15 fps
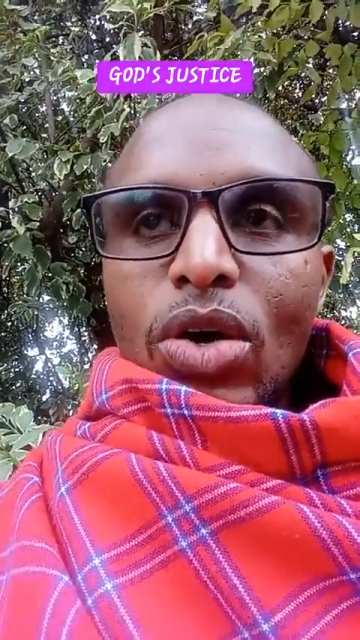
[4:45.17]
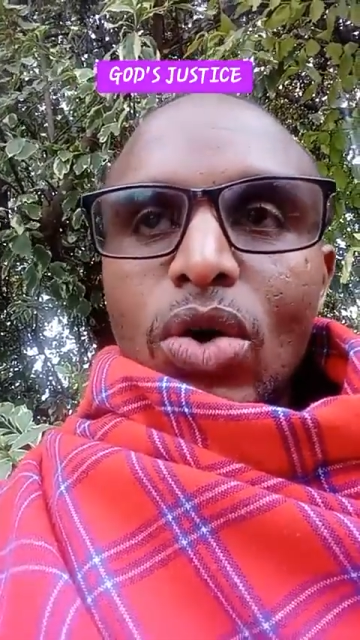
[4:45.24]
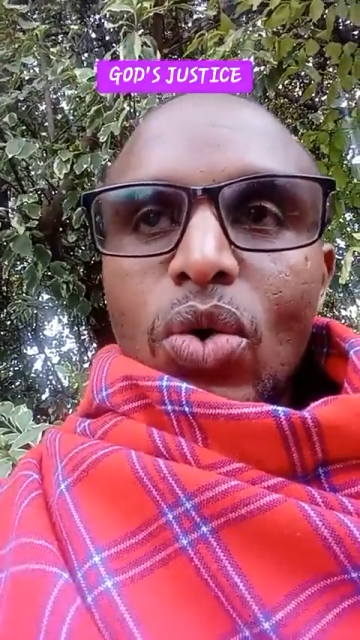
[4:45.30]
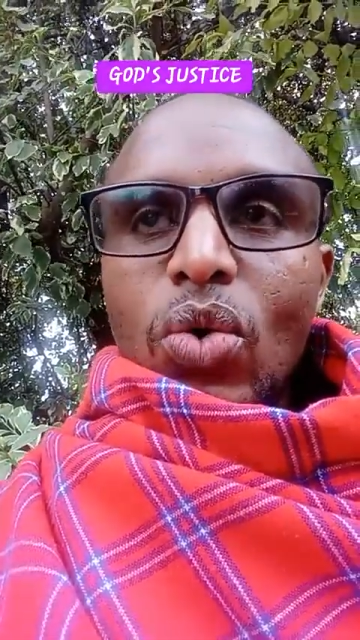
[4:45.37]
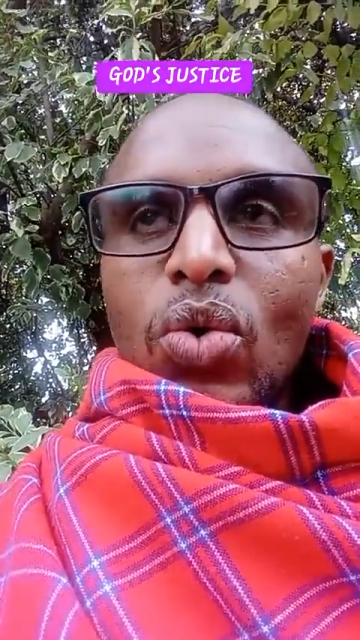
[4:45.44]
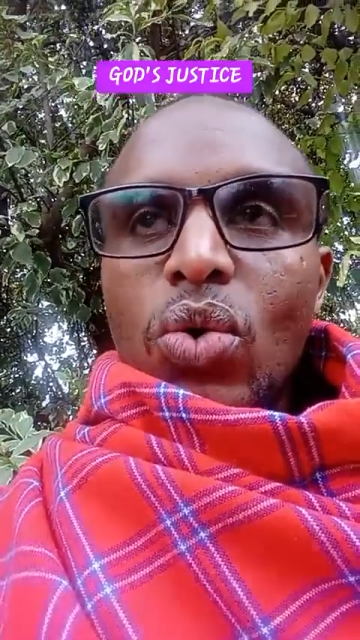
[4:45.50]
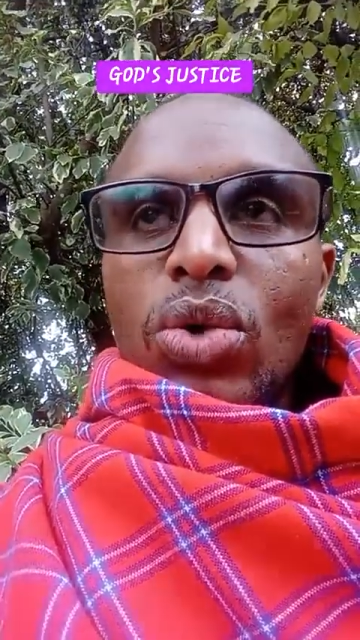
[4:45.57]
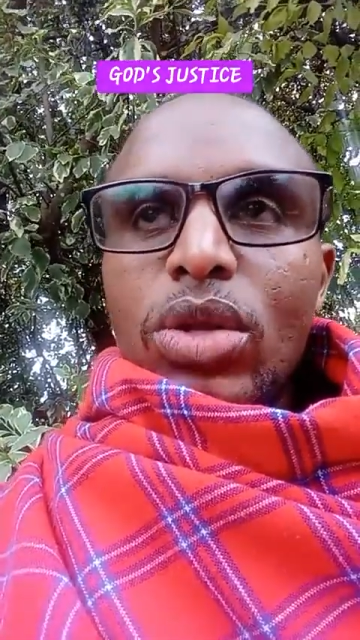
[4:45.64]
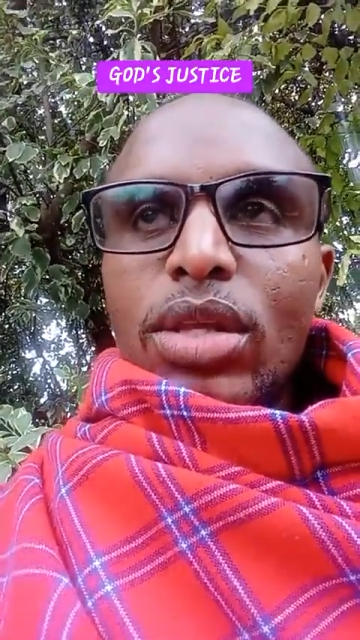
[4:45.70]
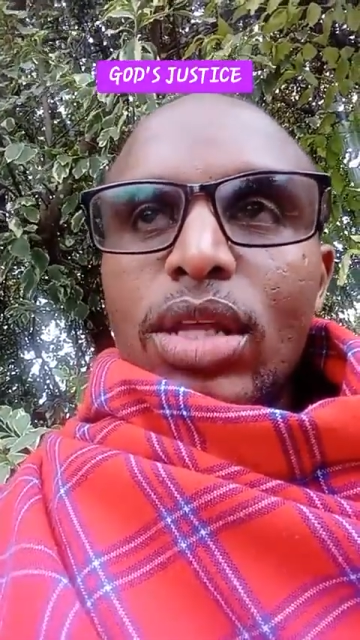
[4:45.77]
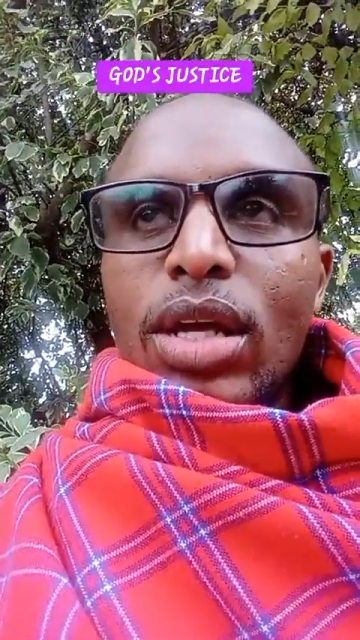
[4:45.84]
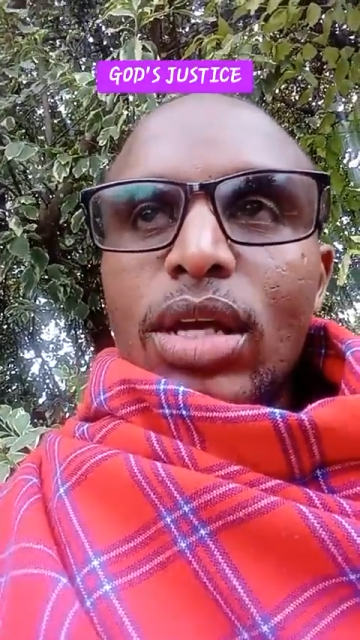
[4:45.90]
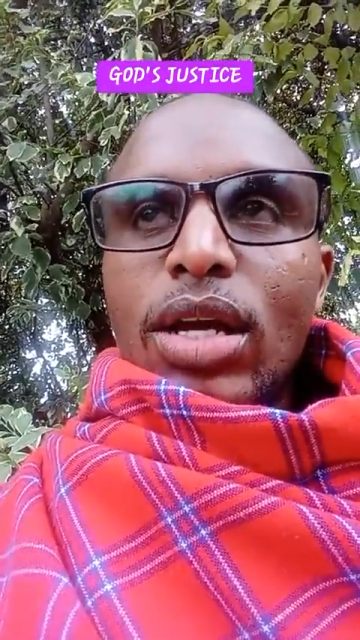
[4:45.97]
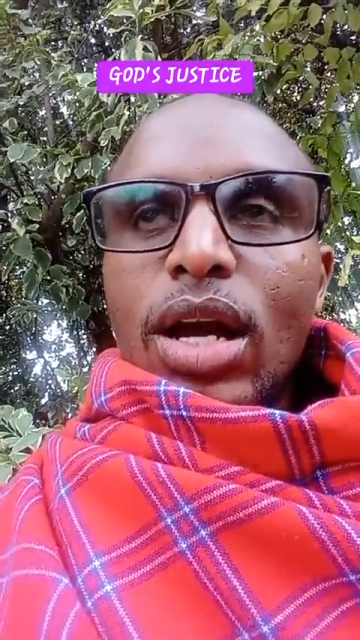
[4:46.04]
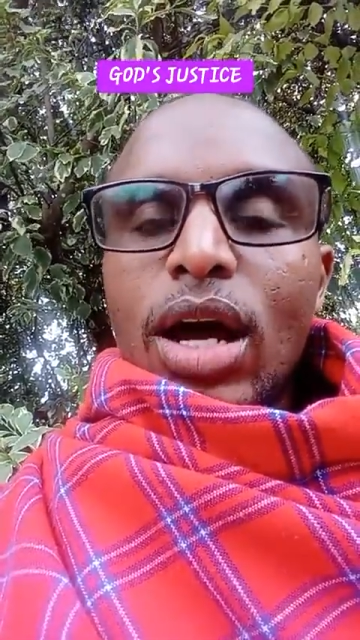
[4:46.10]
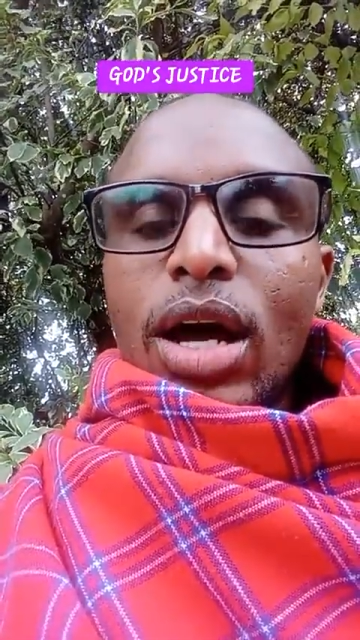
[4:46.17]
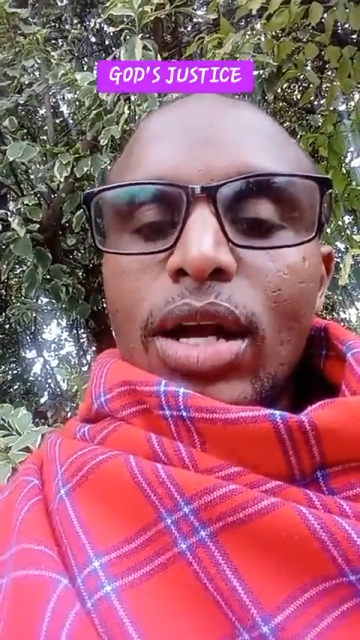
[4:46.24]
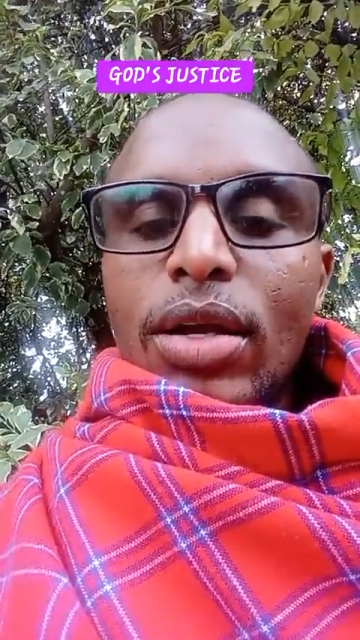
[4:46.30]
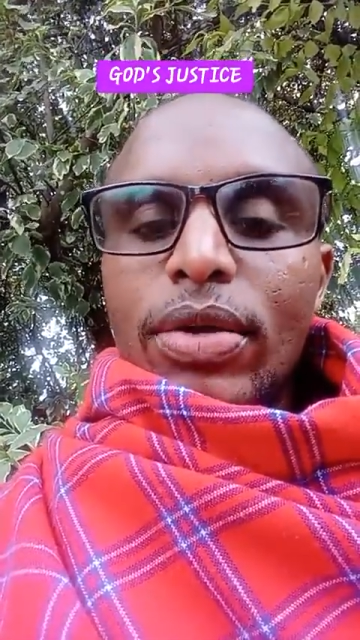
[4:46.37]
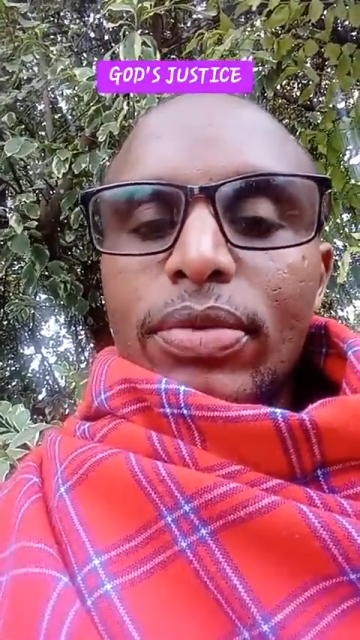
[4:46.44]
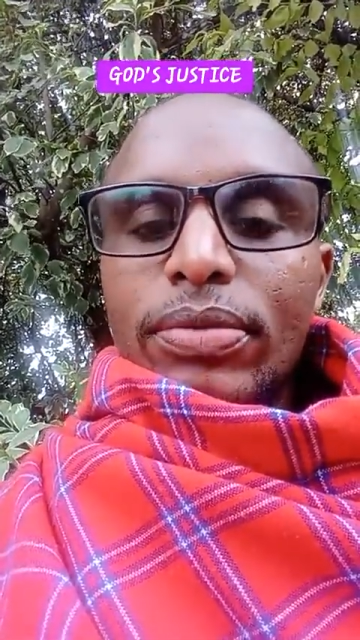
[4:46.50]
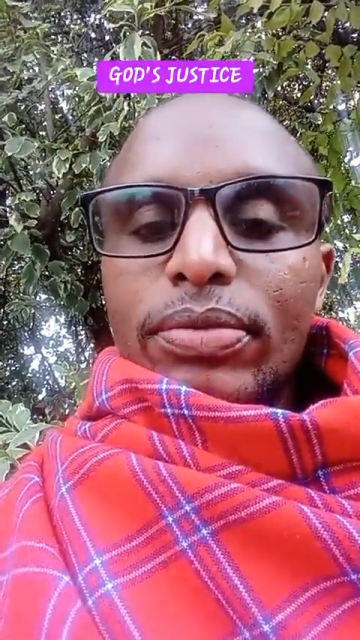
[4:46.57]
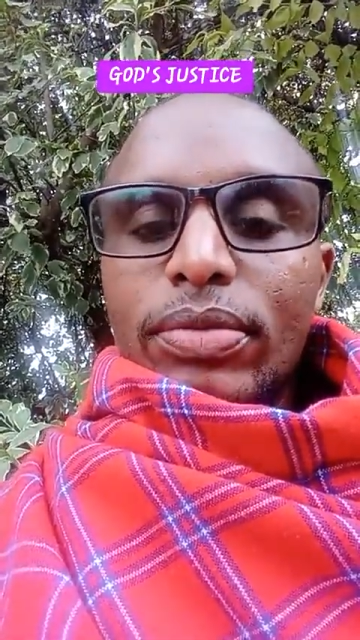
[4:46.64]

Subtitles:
who they can